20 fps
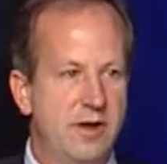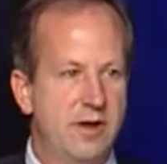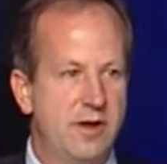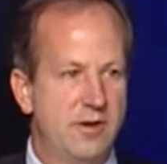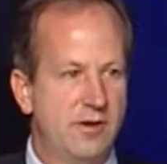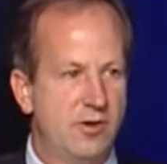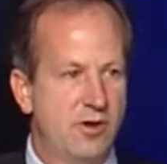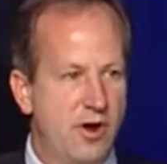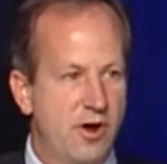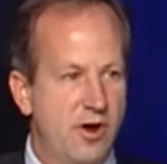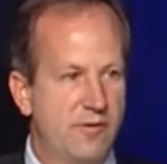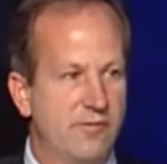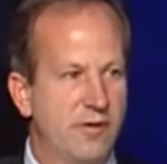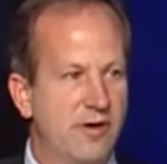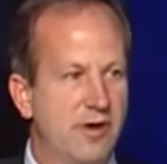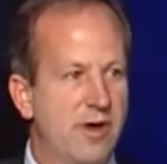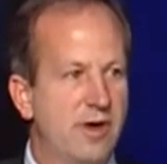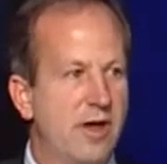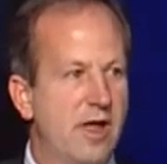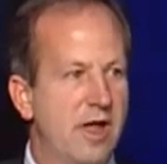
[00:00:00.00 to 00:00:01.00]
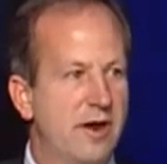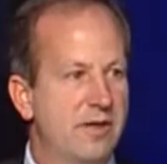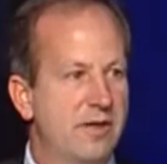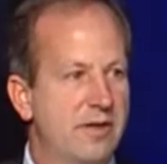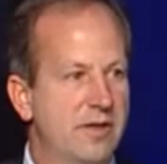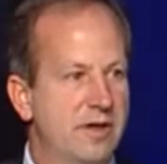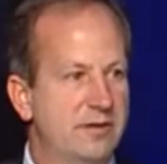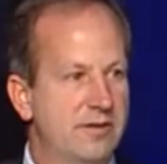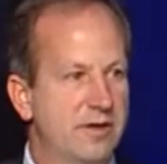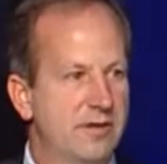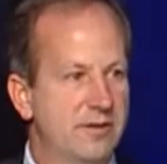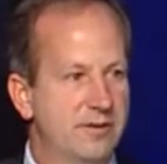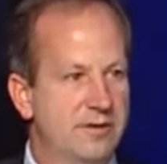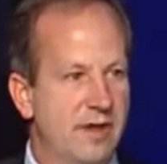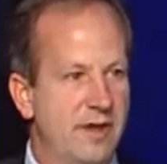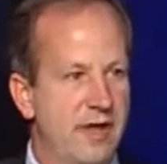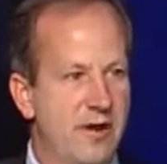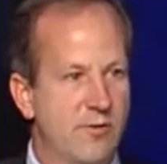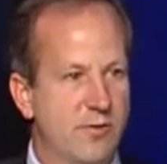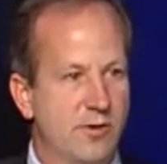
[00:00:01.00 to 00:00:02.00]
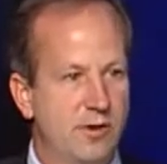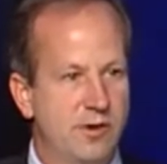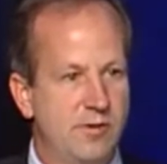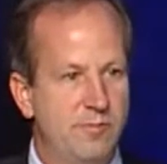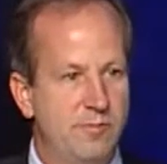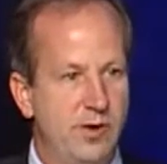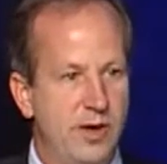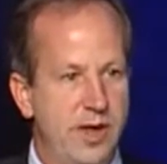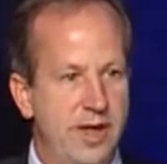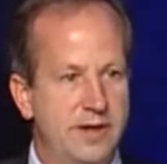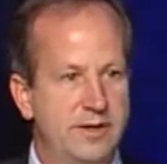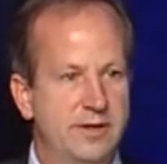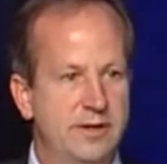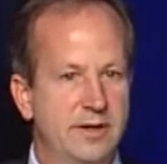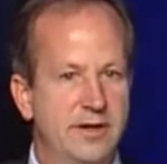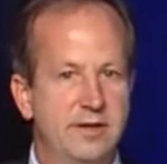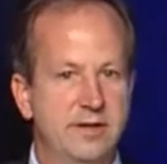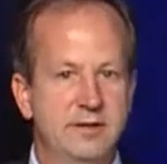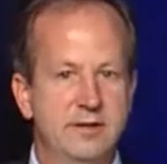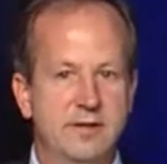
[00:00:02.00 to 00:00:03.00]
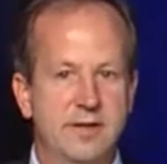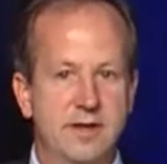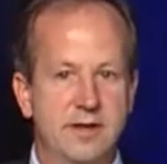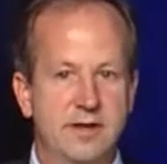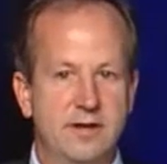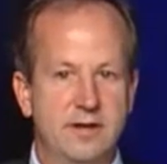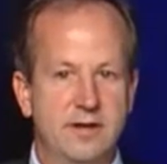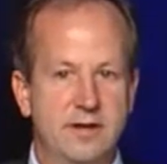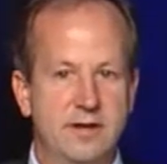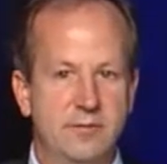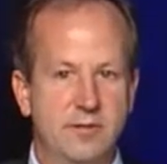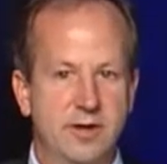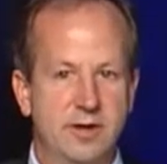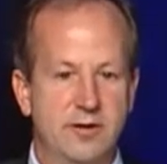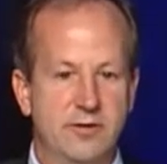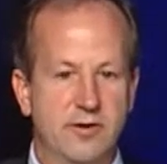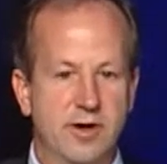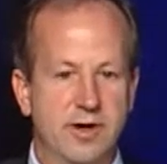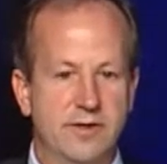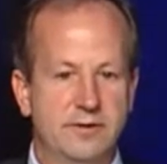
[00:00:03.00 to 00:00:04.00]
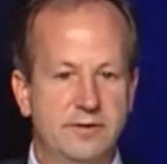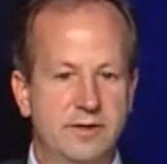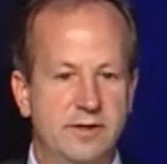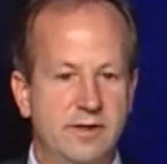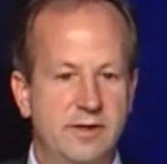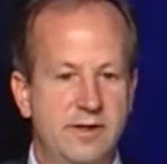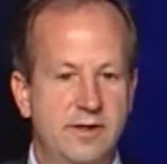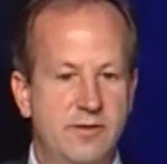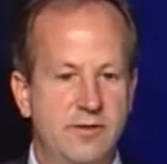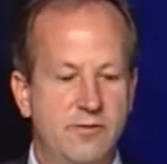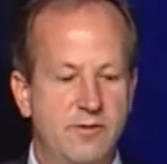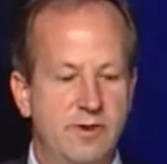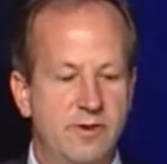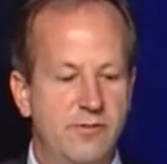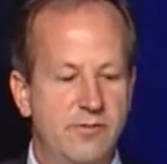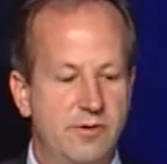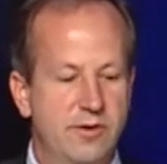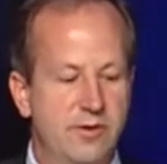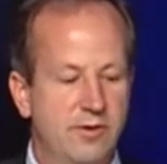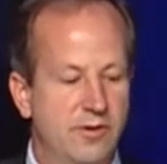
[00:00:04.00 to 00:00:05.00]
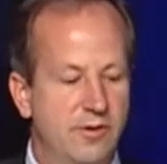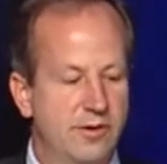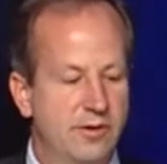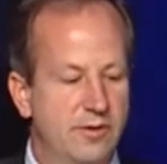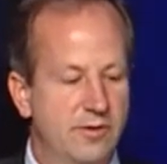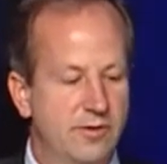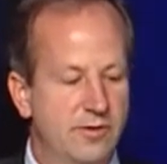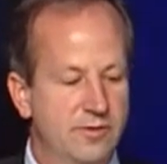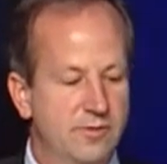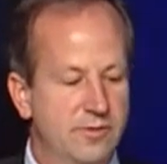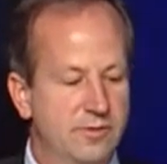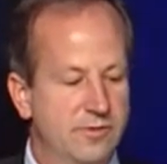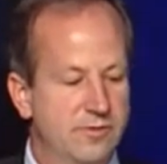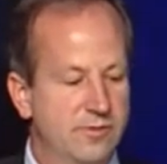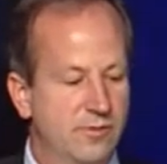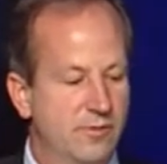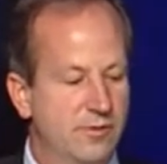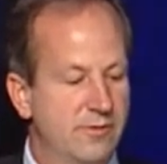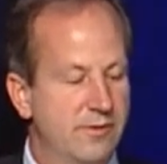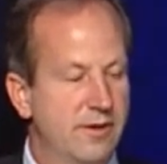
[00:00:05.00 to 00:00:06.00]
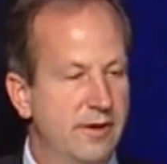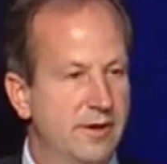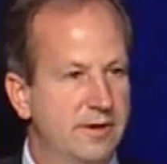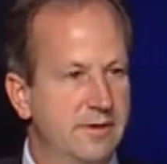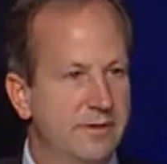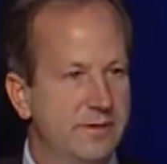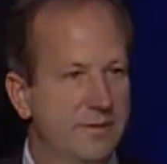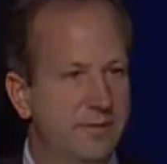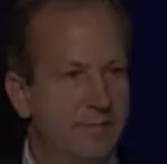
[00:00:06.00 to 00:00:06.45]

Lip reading: uncovering a lot of things, and there's a lot more complexities that need to be addressed when you look at those sort of things.